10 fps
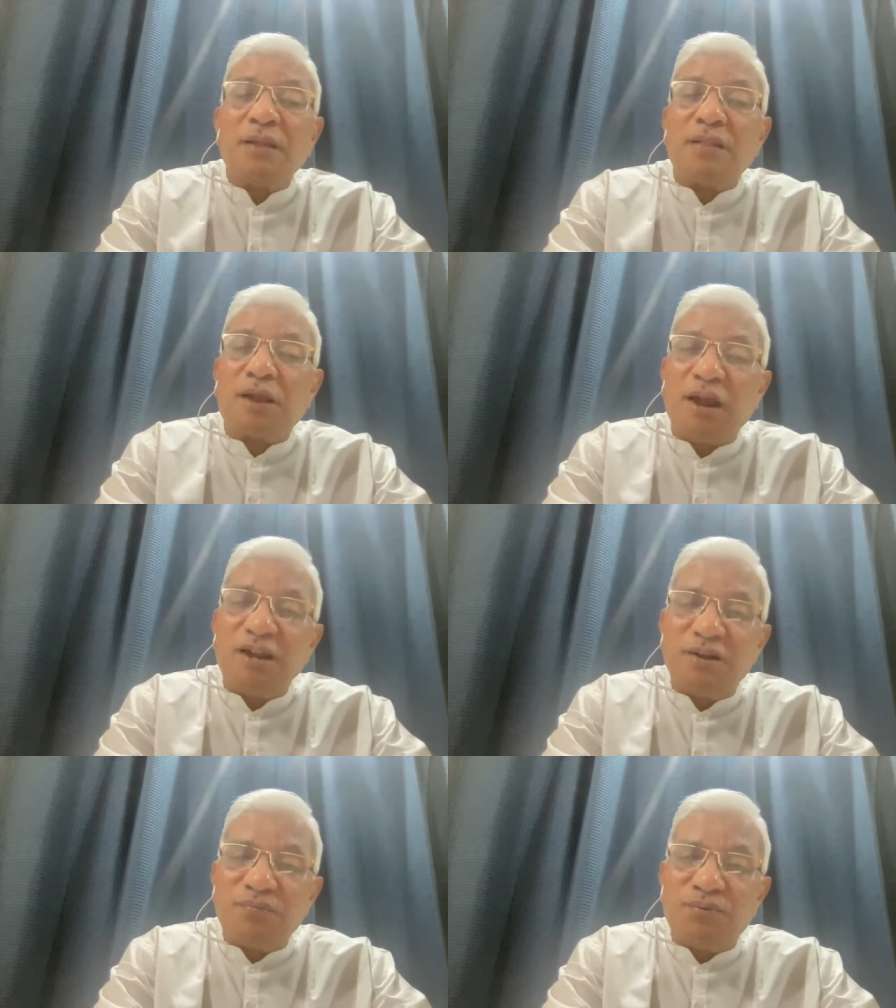the
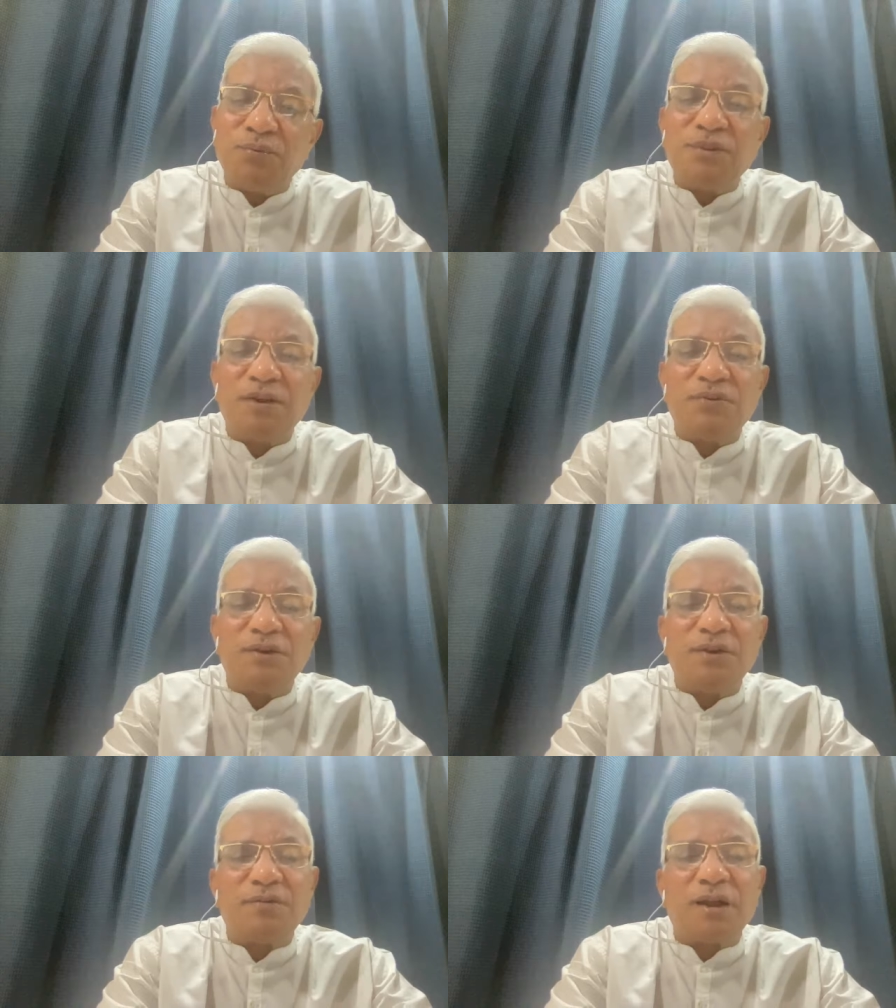kind of food that you
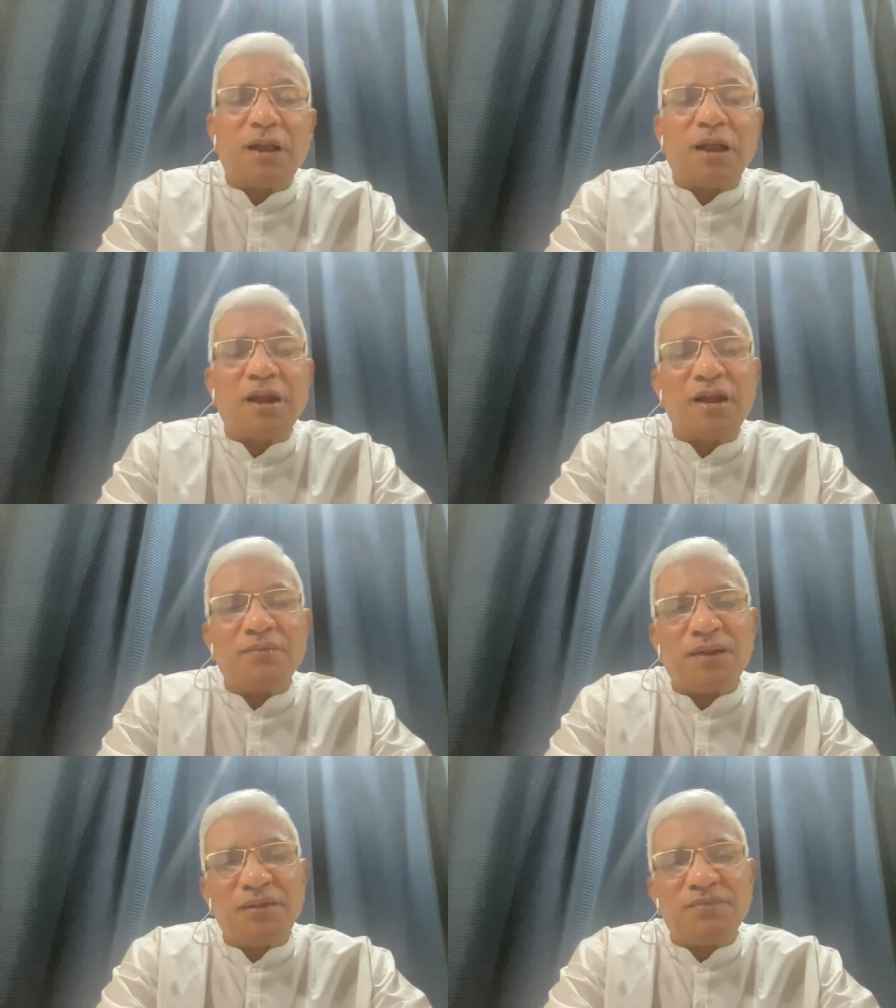give, the kind
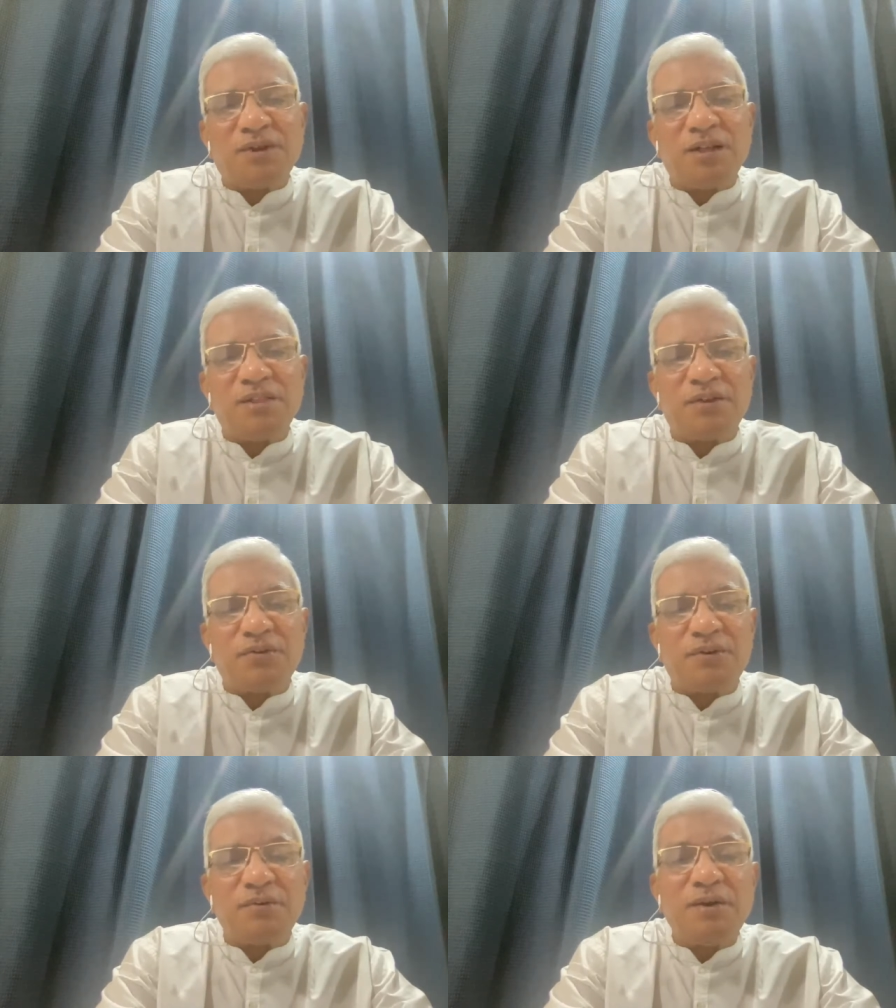of lifestyle that
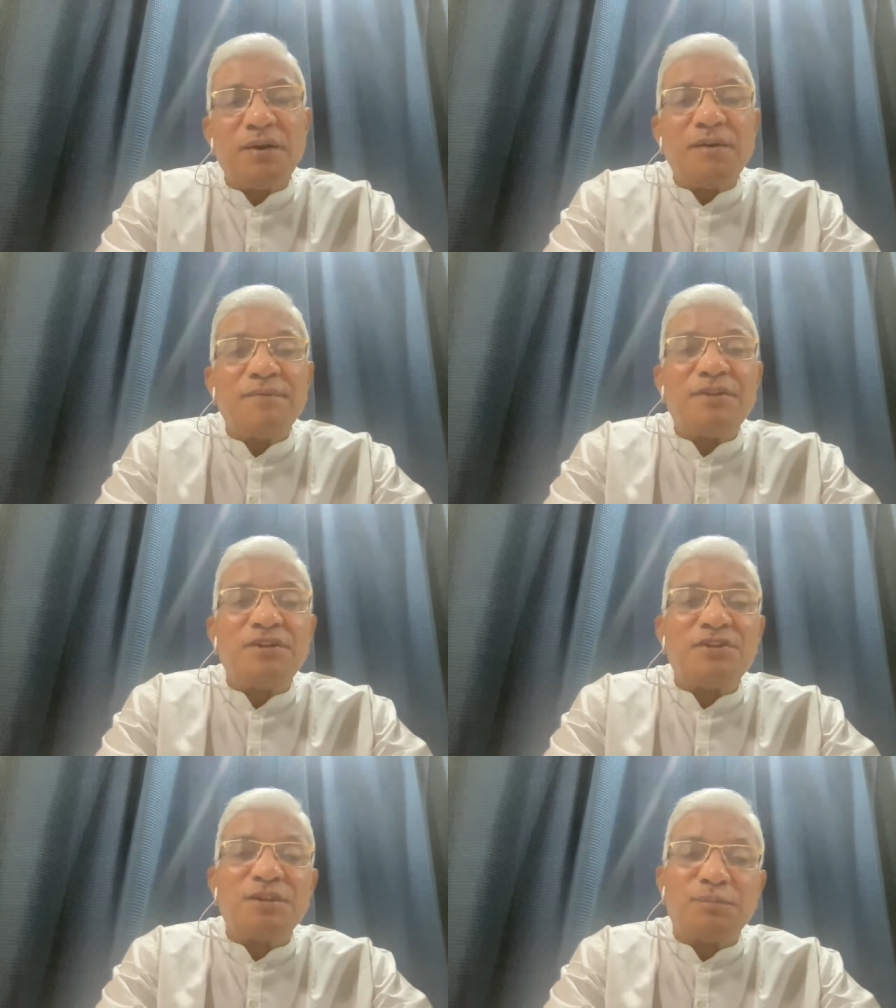you give, which
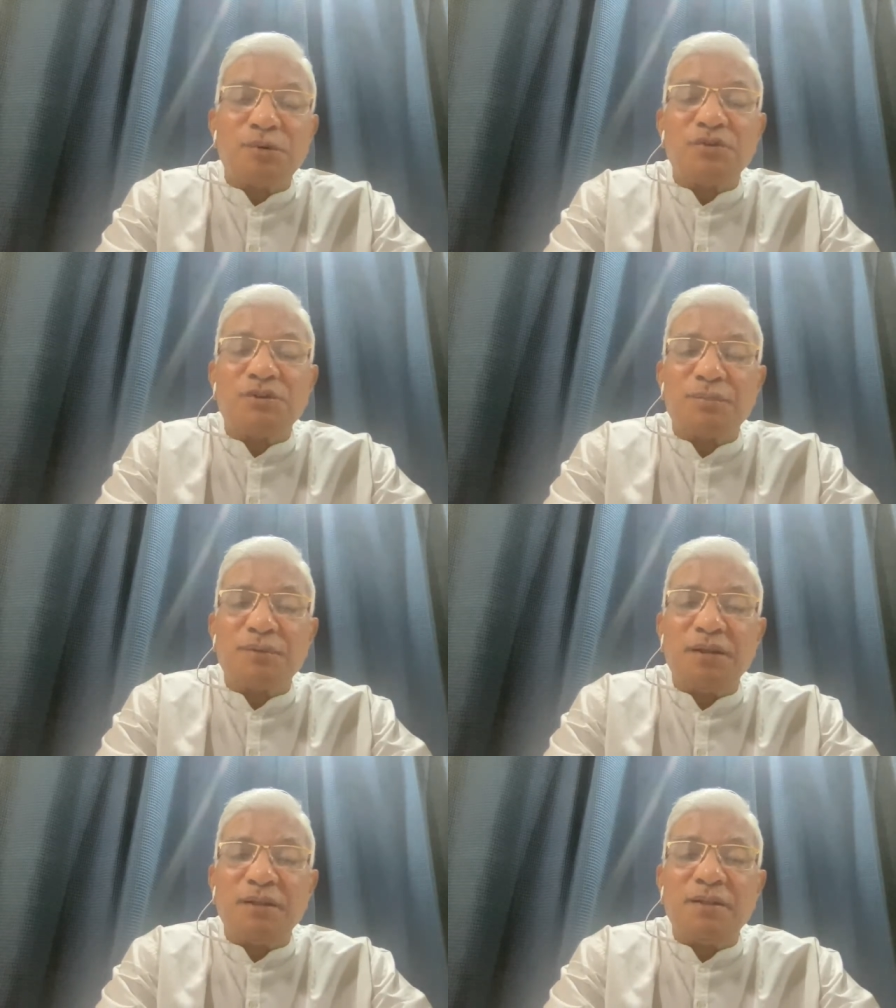is supposed to
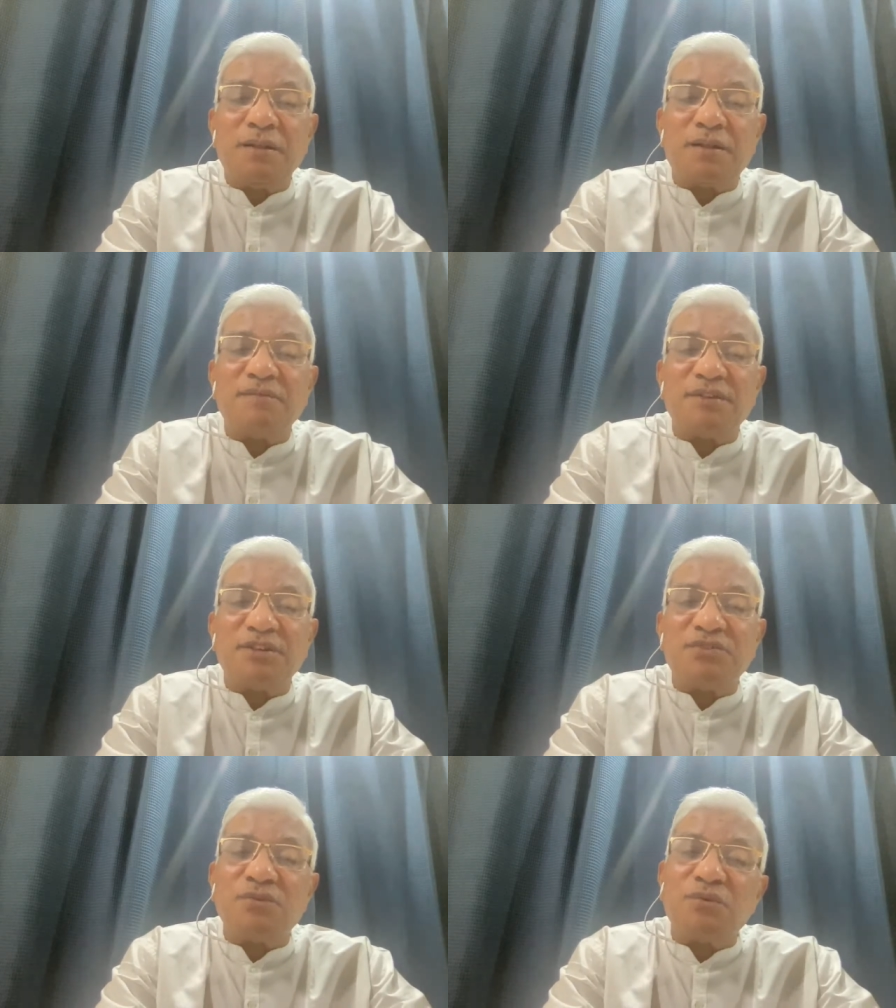be the thing which
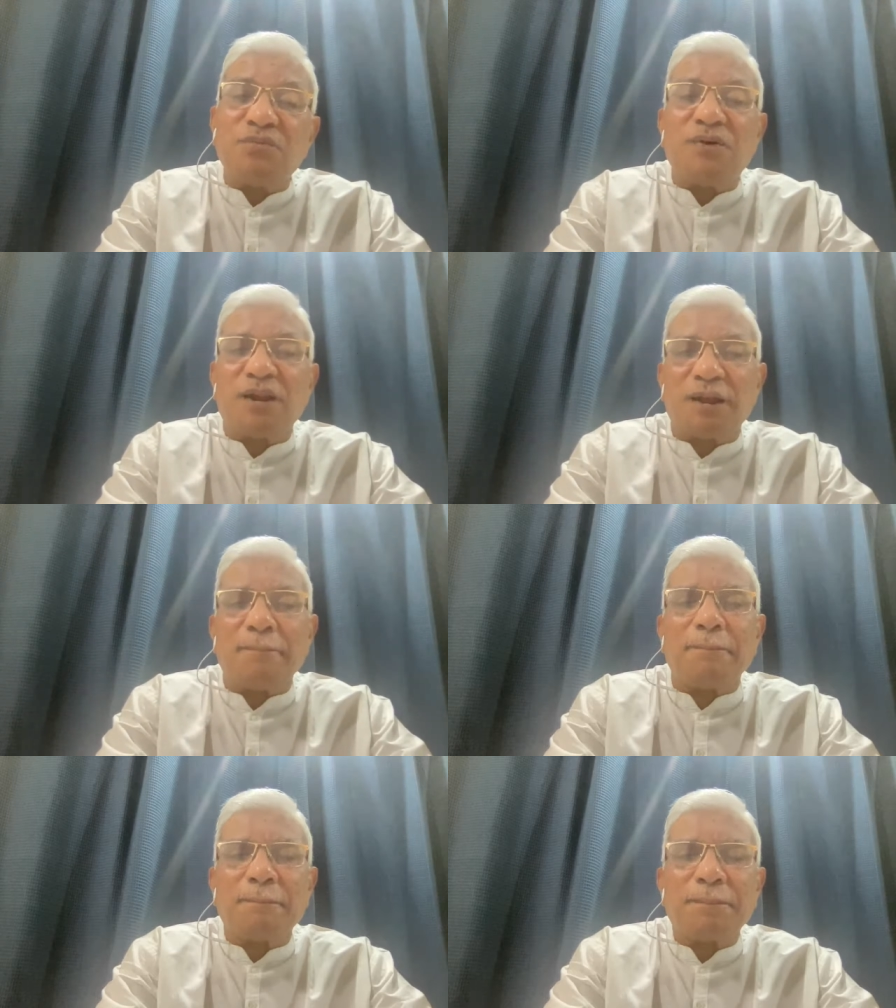is good for him.
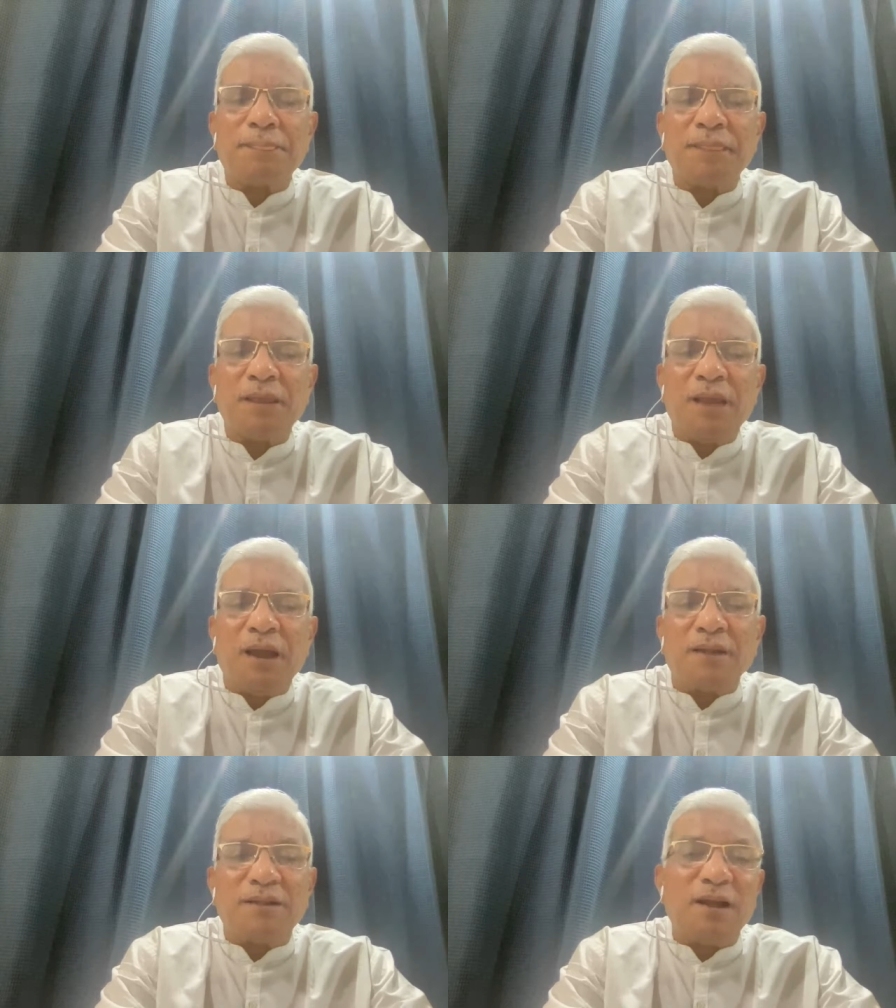
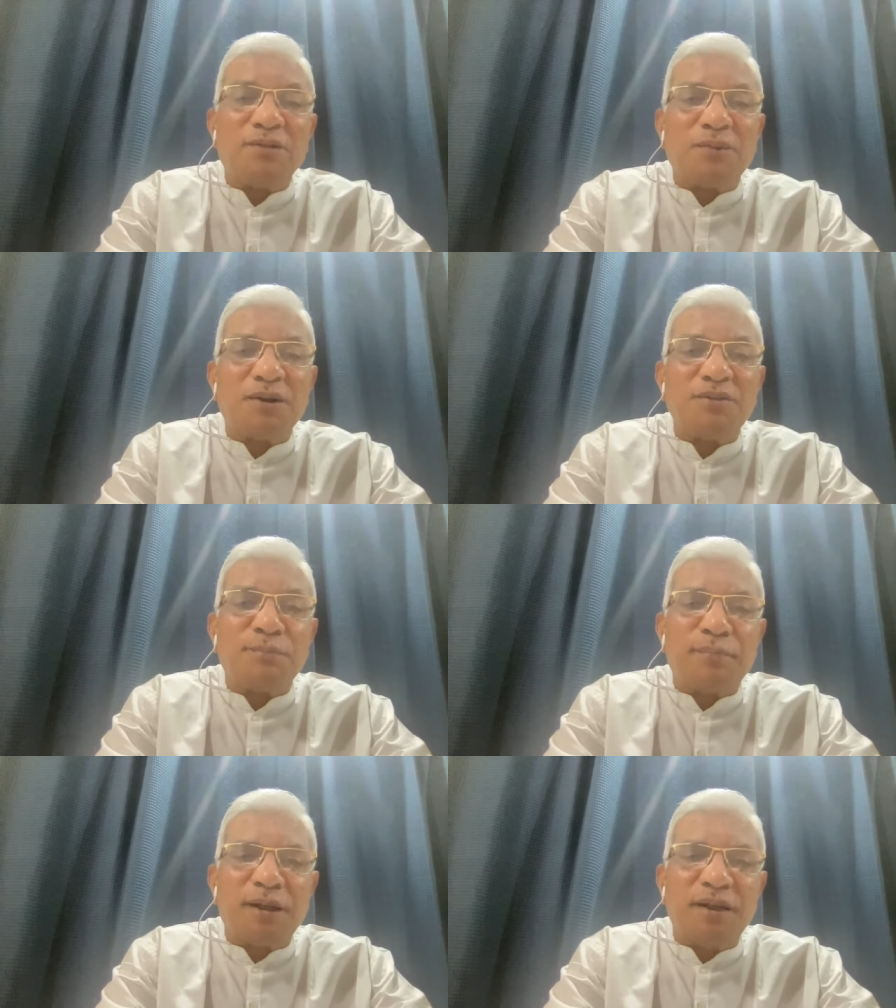And that's what is
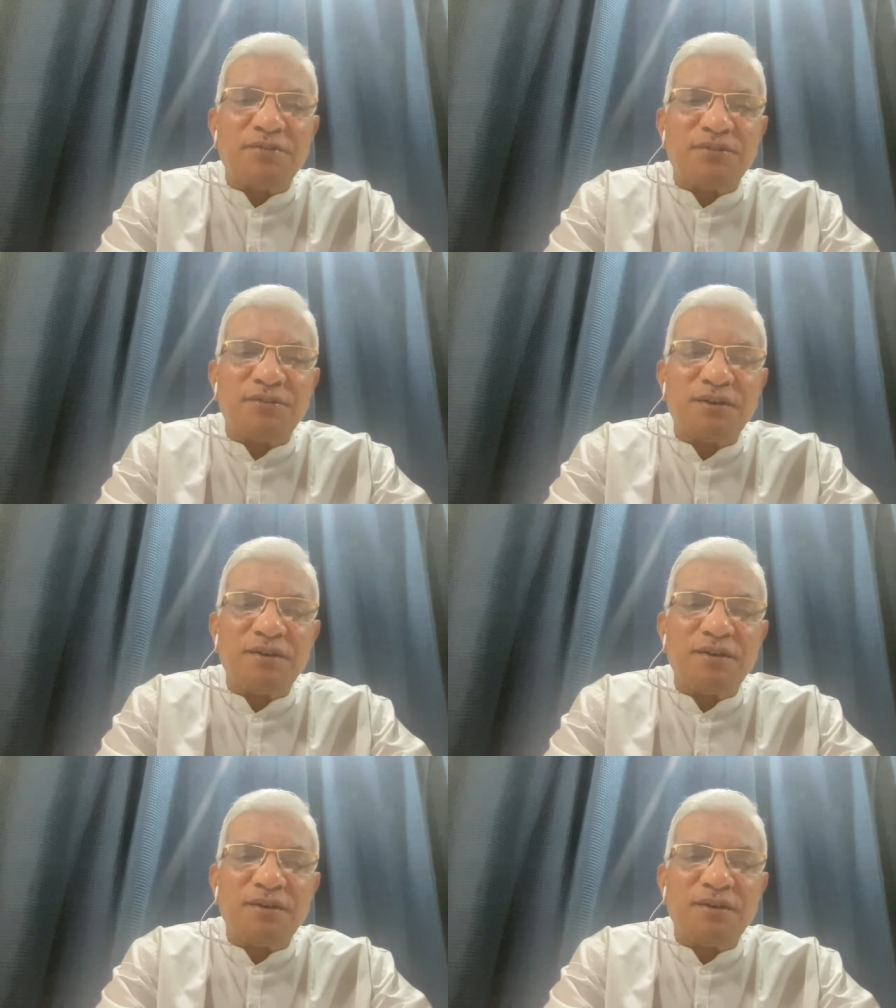prayers,